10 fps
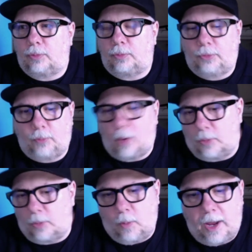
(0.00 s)

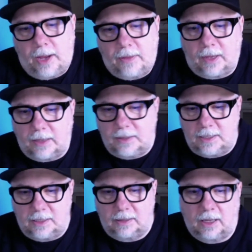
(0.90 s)
thrown away the
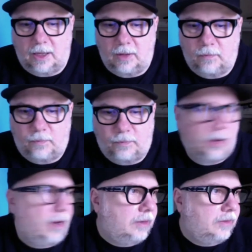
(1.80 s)
idea of
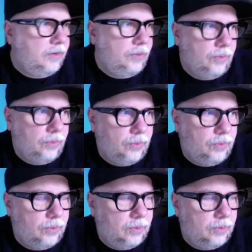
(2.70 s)
trying to